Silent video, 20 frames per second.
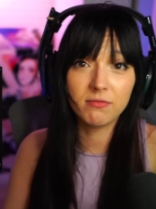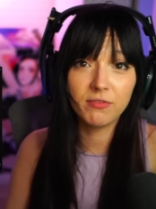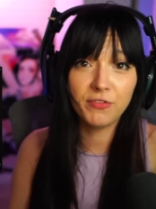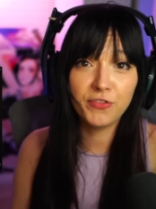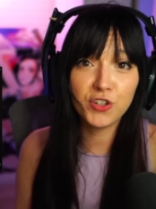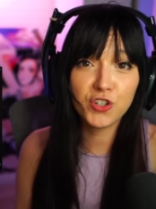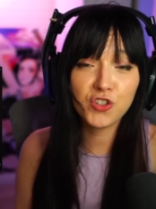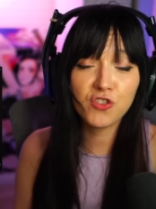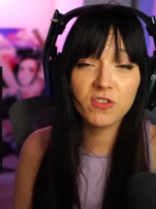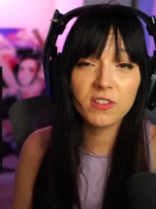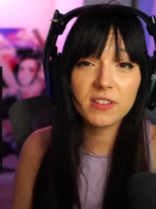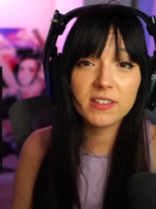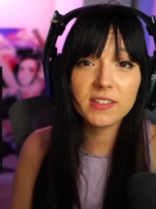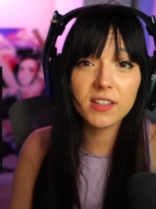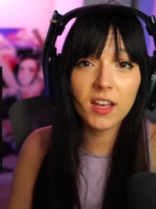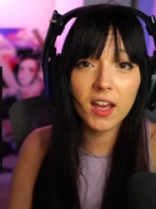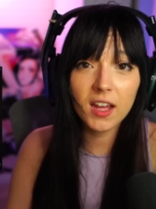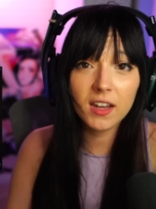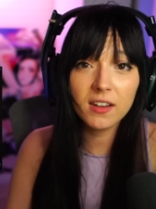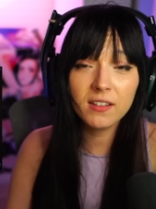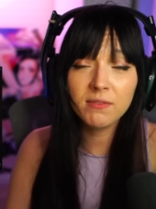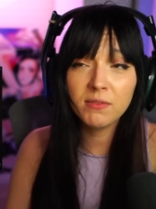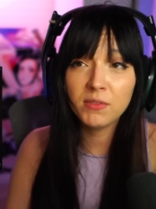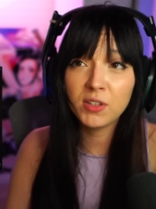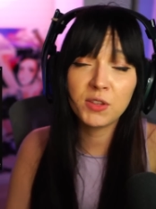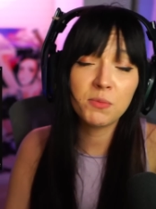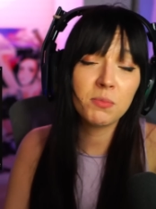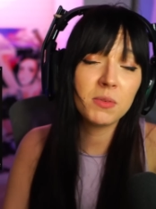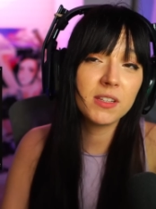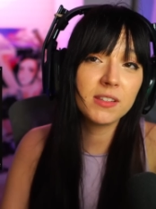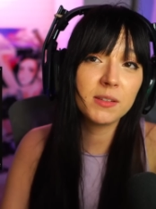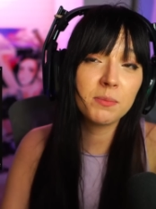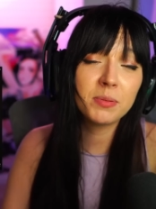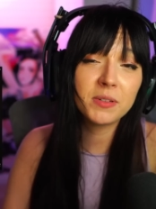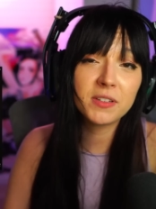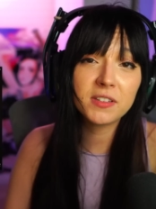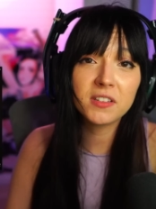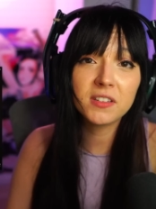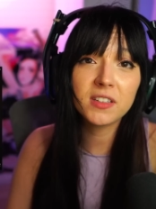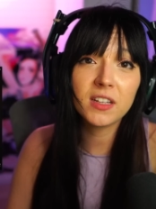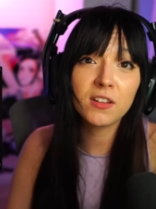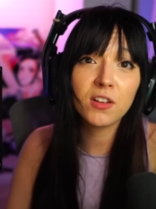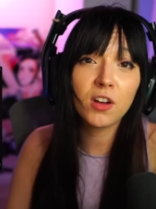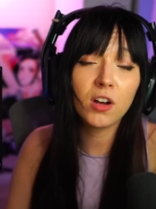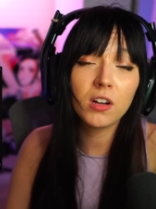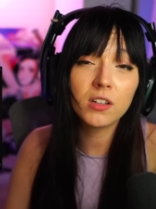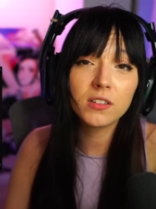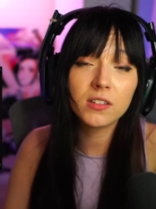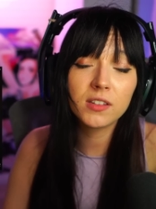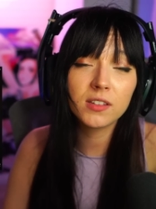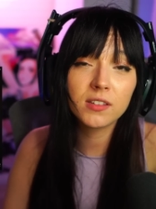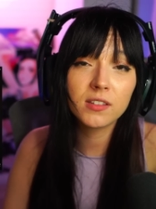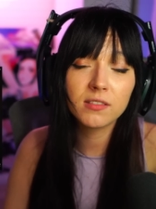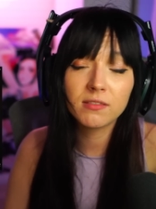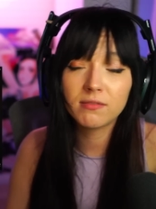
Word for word: Fortunate son, it means a person that got